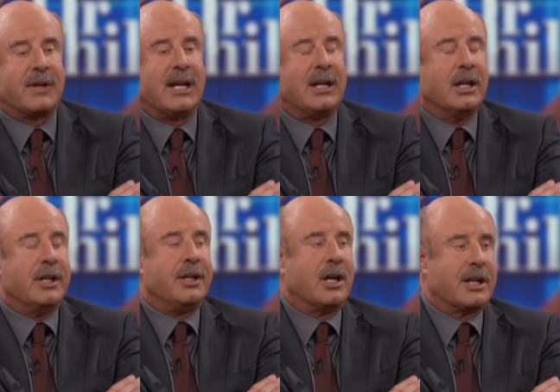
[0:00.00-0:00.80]
got,
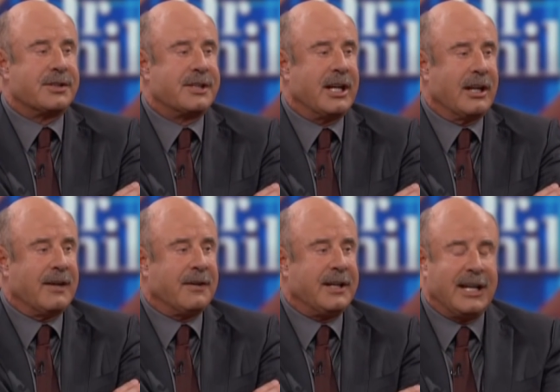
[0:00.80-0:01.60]
you ought to sell
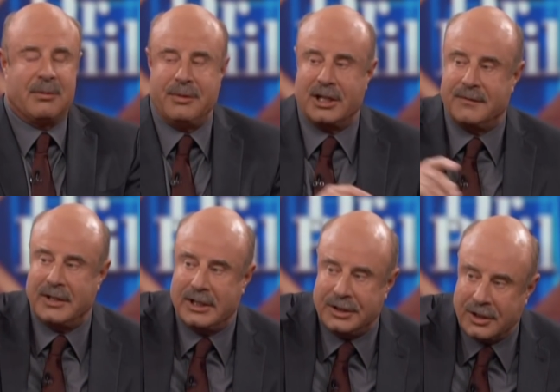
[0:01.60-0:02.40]
every damn bit of
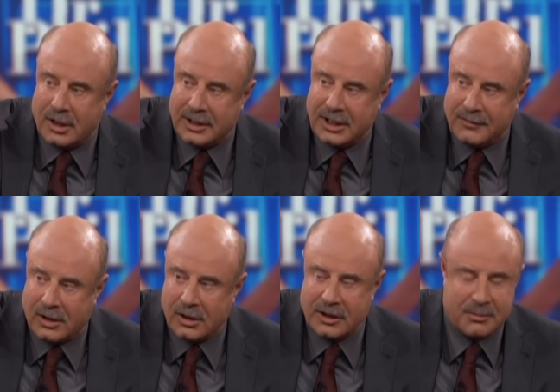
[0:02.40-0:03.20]
it and you ought to give
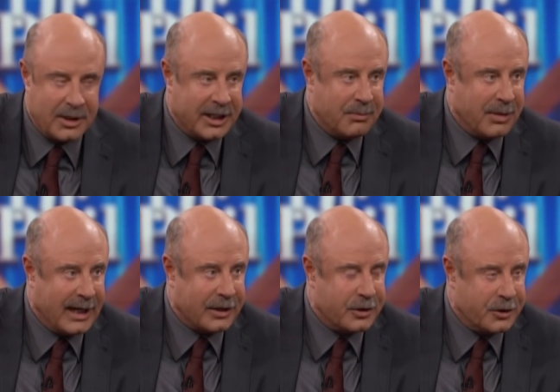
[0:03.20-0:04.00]
all of the money
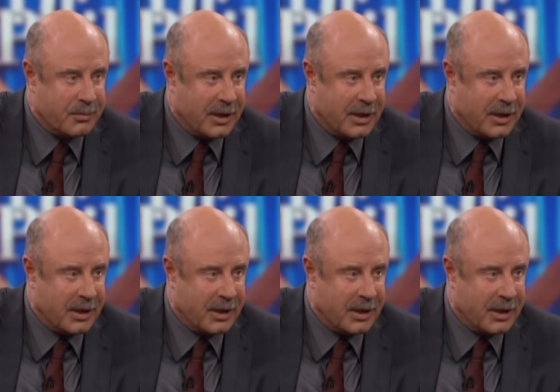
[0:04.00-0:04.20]
back to your